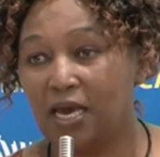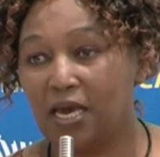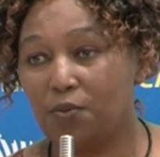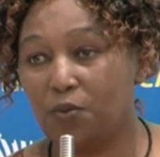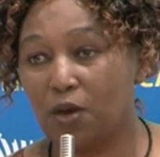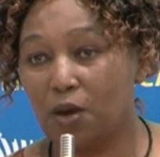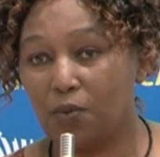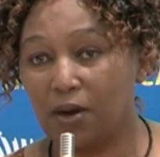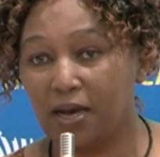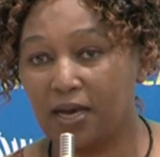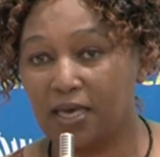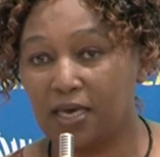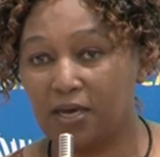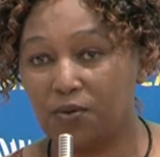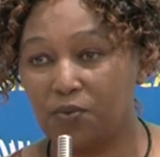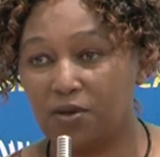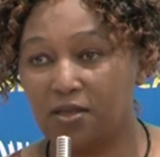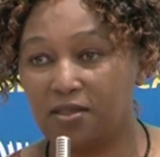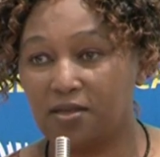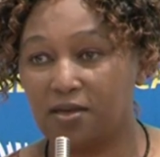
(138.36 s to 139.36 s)
And we are
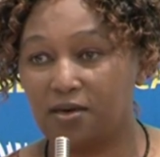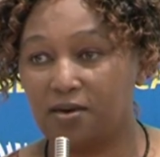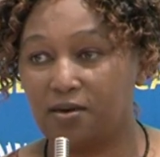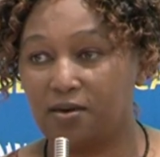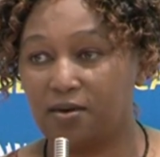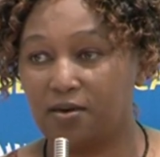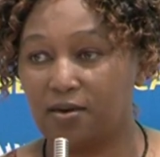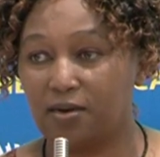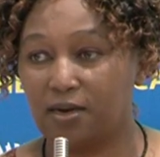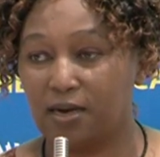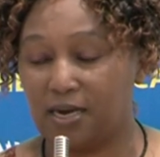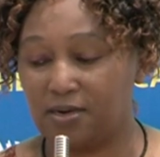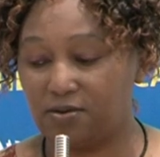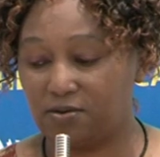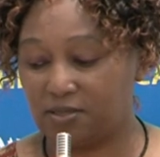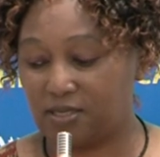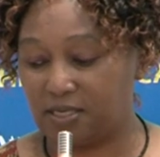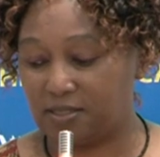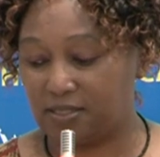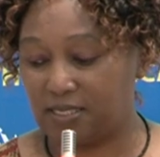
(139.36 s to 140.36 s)
working with
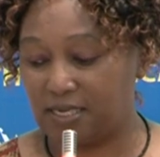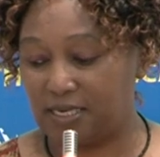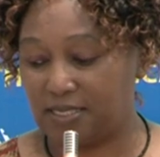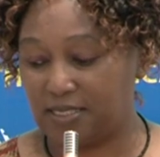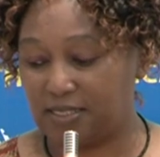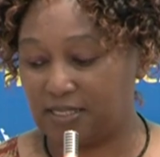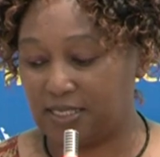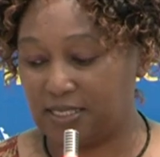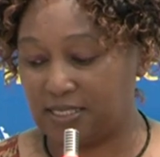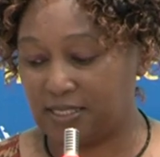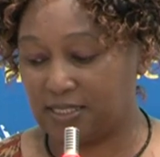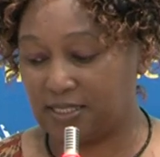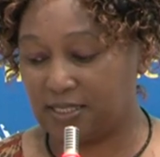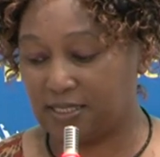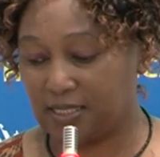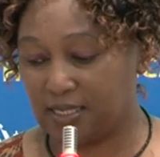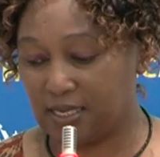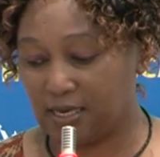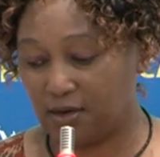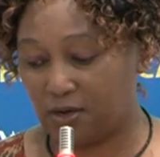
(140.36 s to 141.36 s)
100 resilient
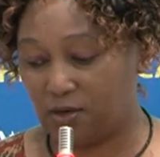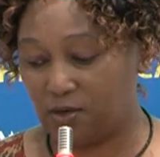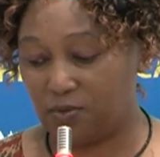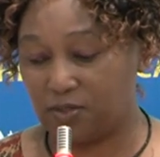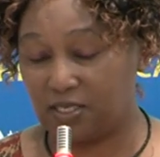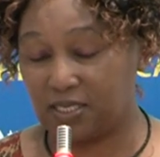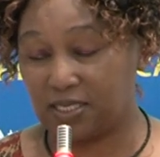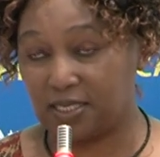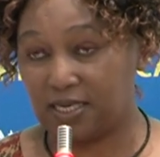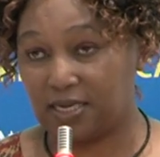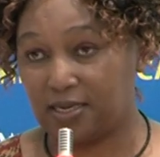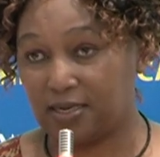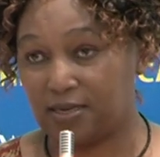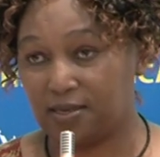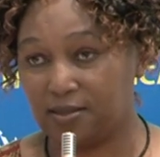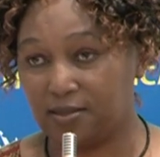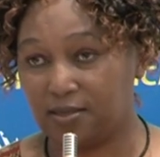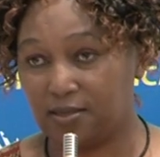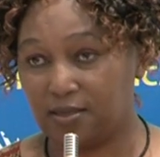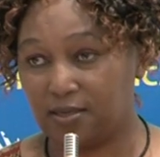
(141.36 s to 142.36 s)
cities, including
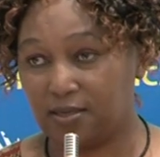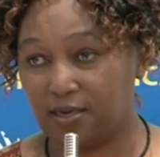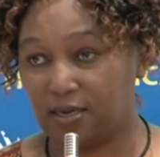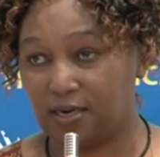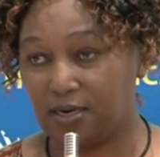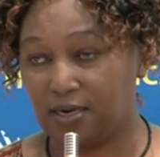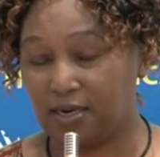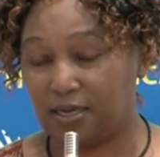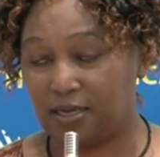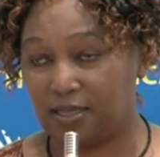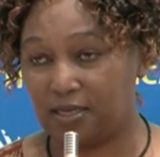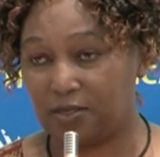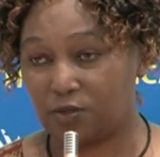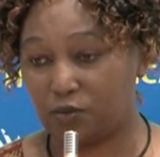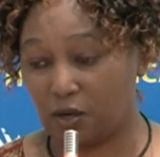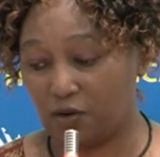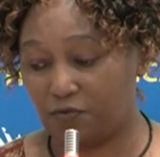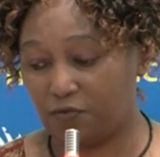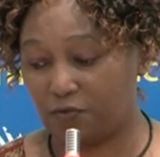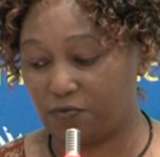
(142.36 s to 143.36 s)
the
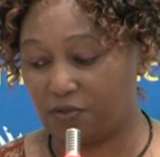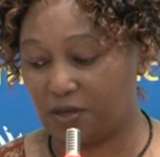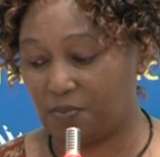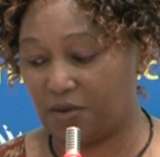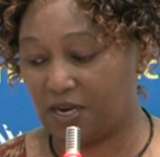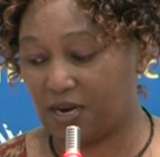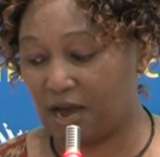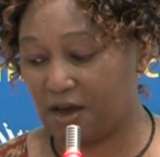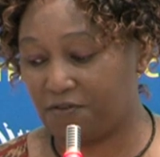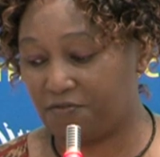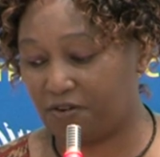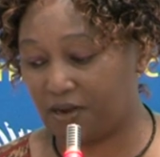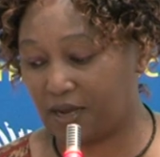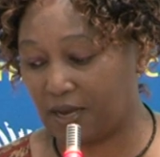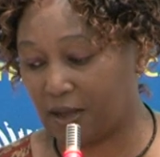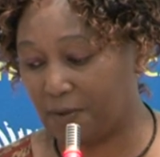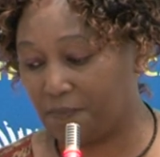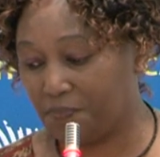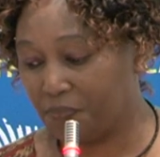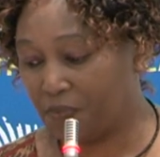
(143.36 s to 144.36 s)
12 of them in
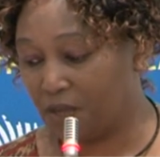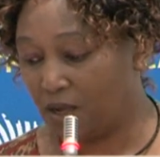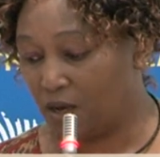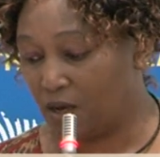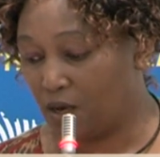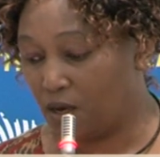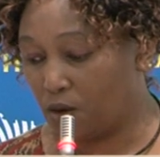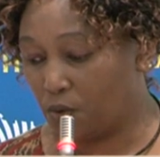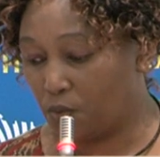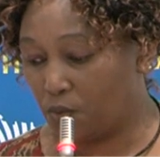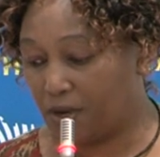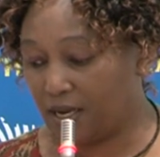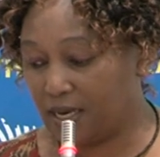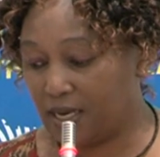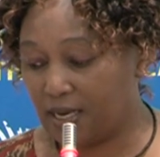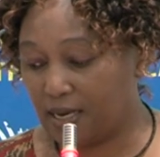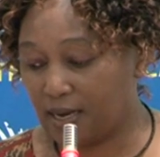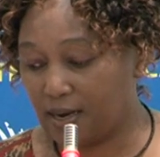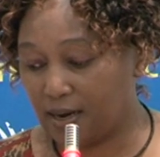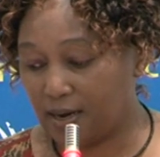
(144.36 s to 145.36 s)
Africa.
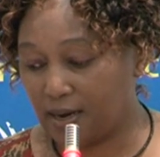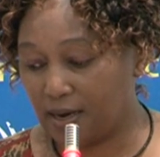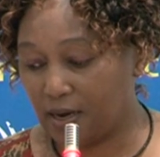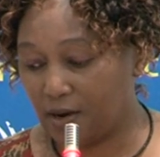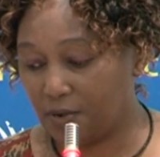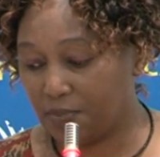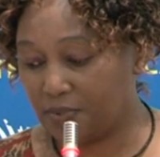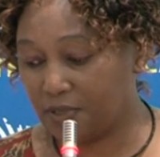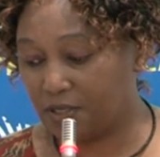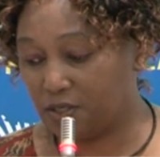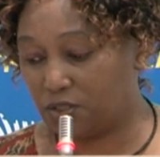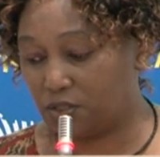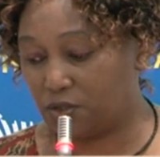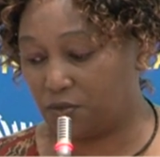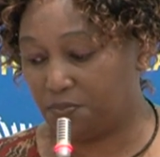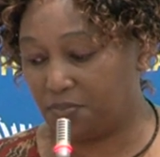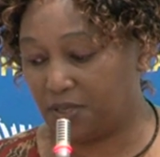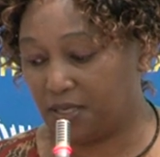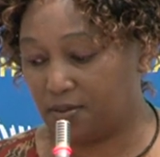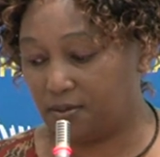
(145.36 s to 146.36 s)
We are helping
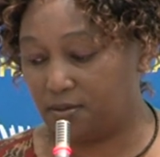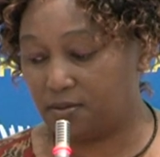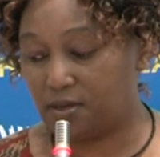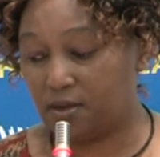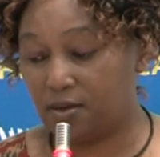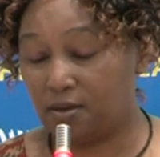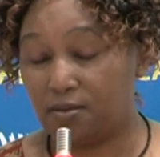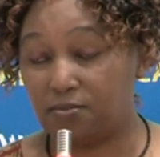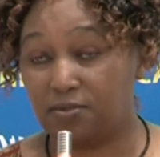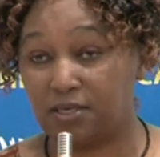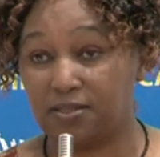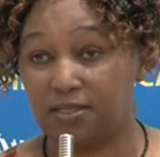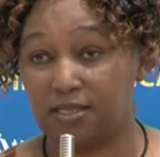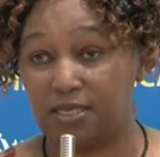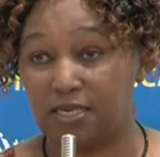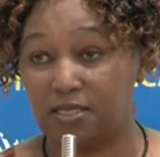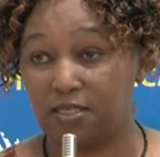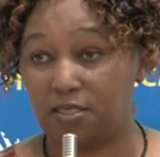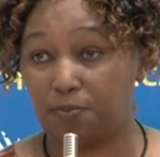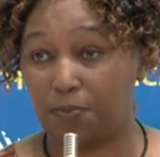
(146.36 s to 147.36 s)
to build a
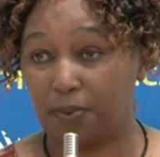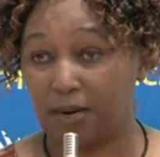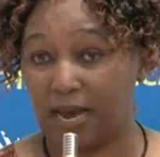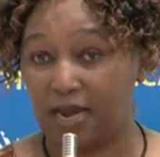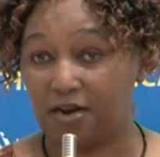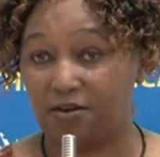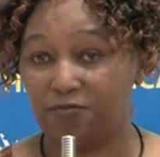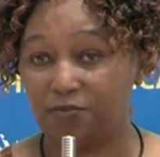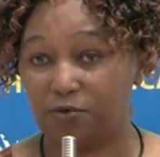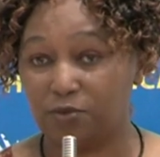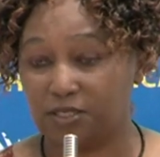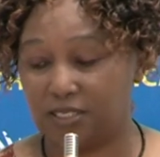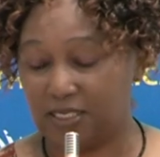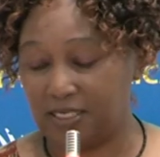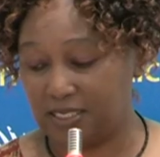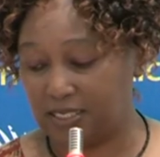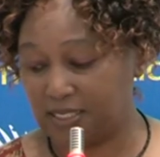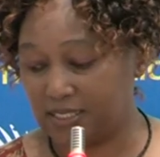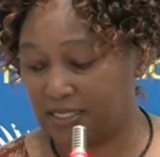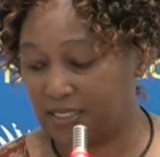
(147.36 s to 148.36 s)
resilience plan for
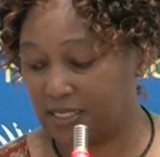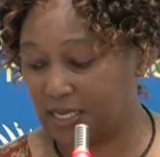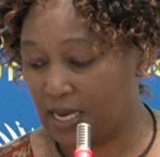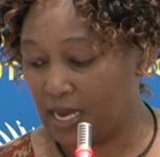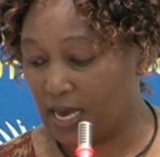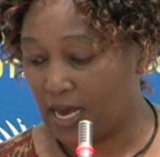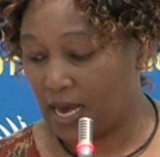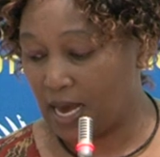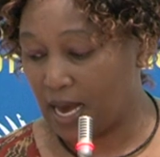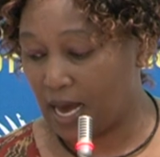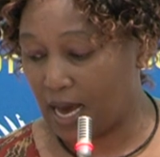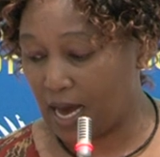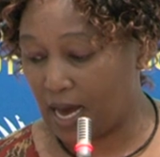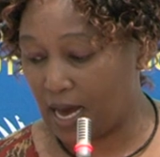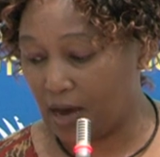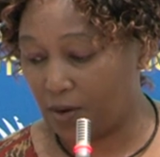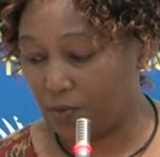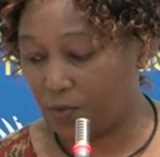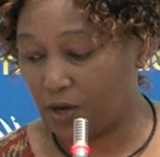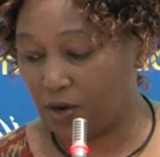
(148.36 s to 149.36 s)
cities.
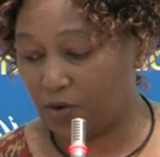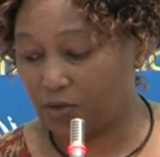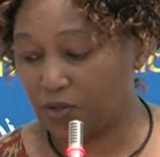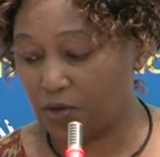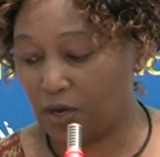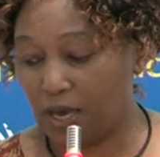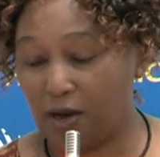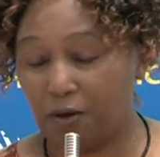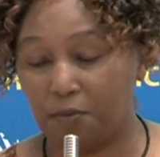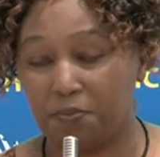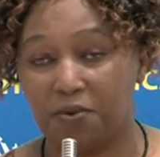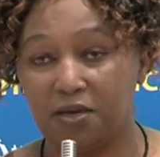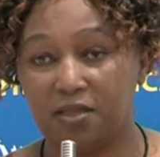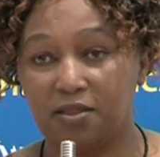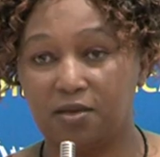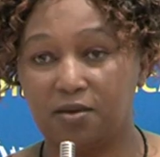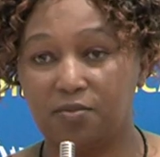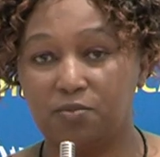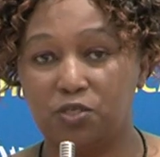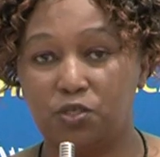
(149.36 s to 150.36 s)
We are also
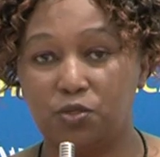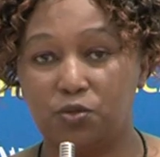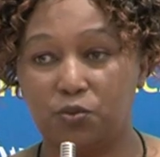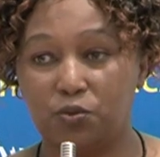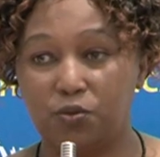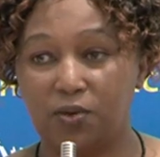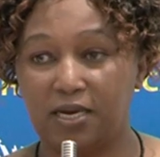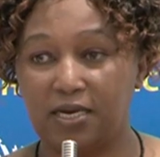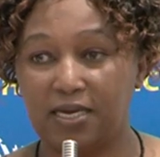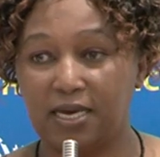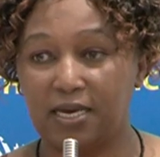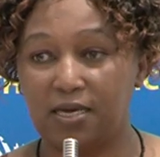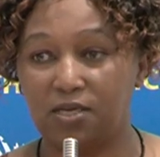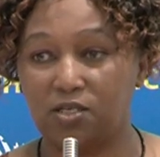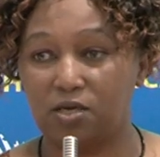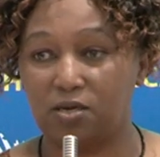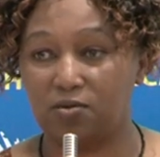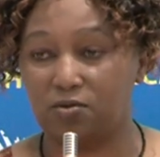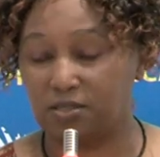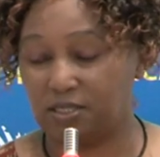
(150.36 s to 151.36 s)
helping them to
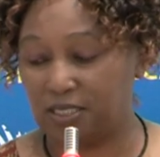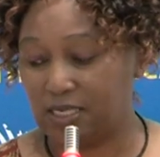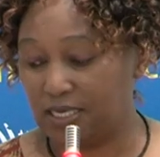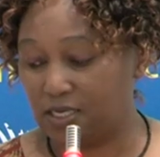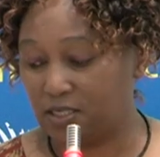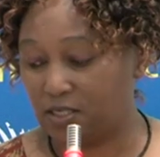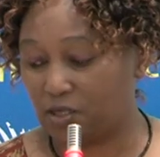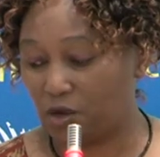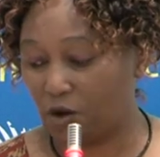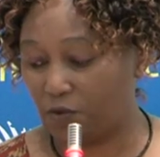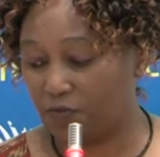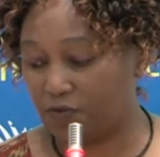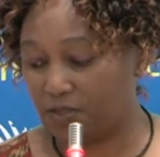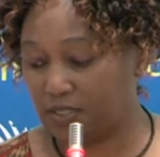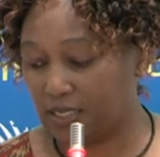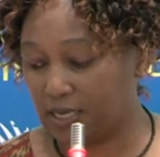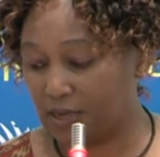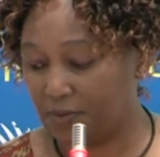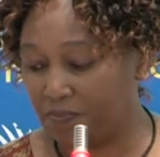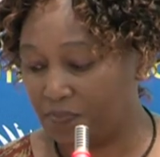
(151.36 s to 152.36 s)
engage a resilience
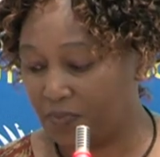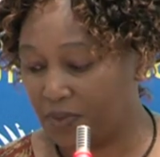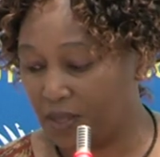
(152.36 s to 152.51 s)
officer.